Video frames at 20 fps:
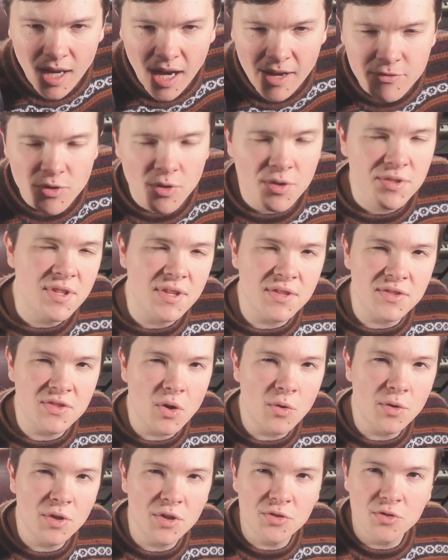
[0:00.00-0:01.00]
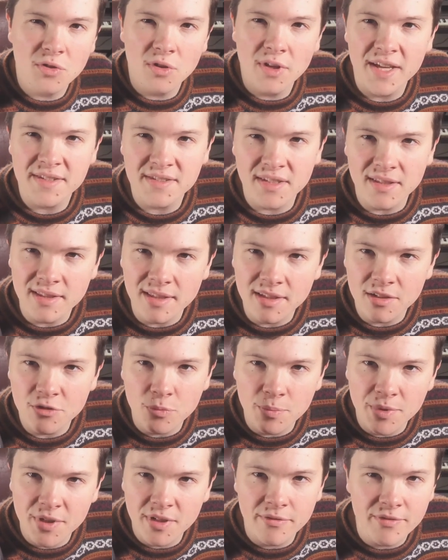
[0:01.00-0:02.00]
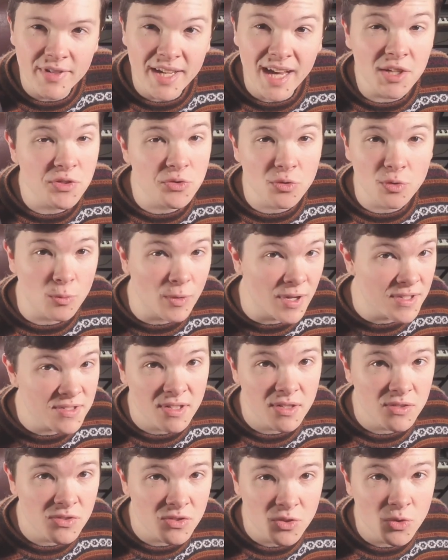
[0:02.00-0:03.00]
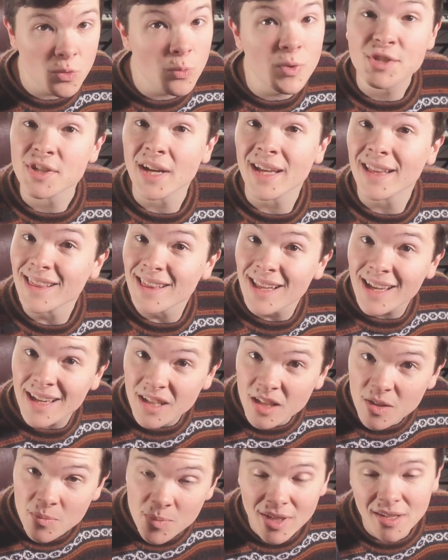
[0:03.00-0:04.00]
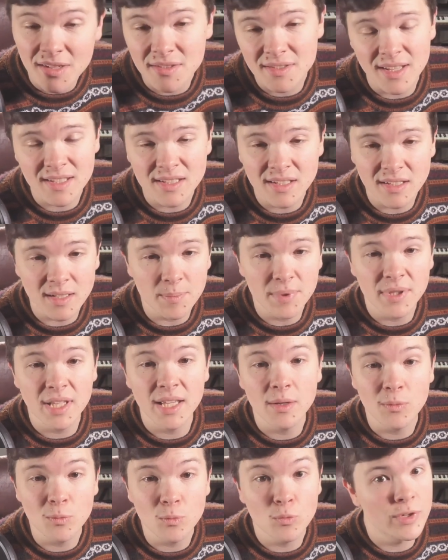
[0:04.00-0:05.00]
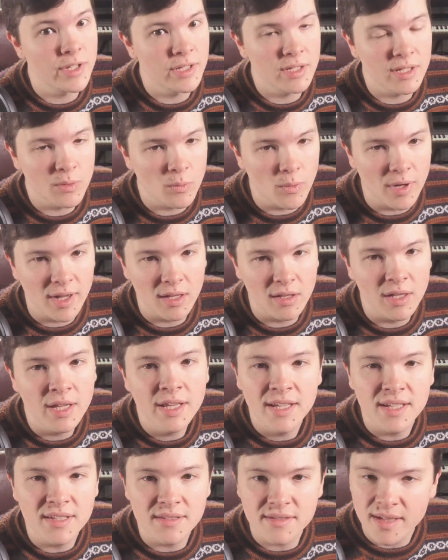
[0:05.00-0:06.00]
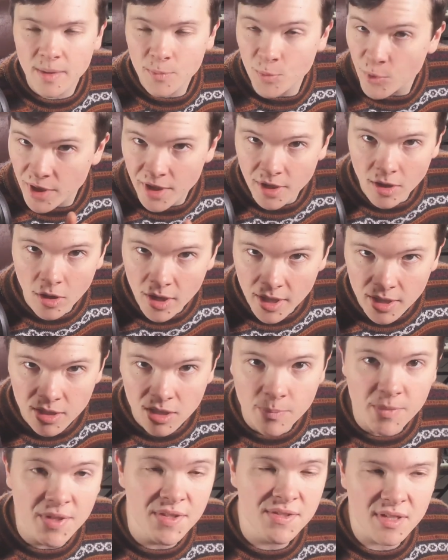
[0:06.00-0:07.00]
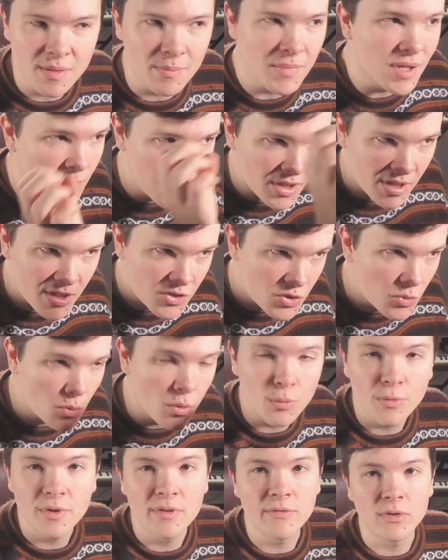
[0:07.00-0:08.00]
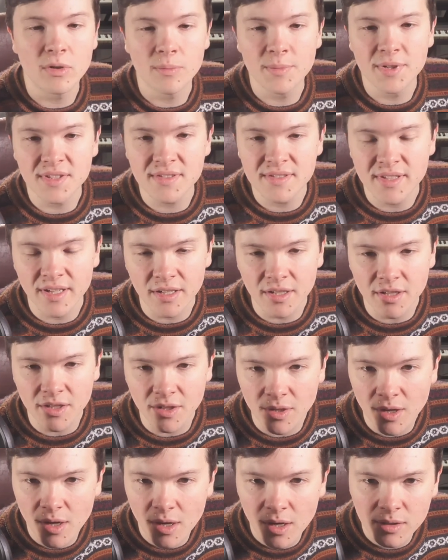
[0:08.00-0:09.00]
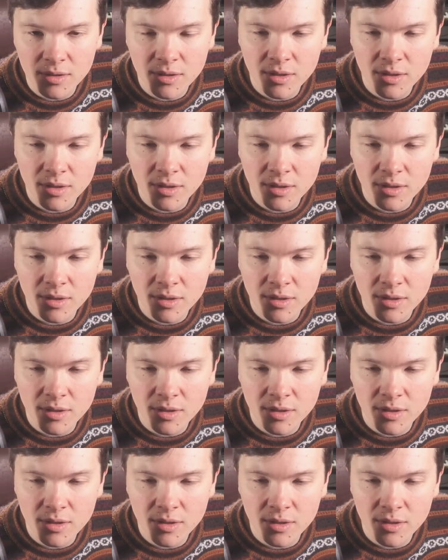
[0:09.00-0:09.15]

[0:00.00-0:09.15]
I've noticed that the tone control has a little bit of natural resonance too, which I like because that's going to play really well in separating our elements and maybe into a reverb in a second here.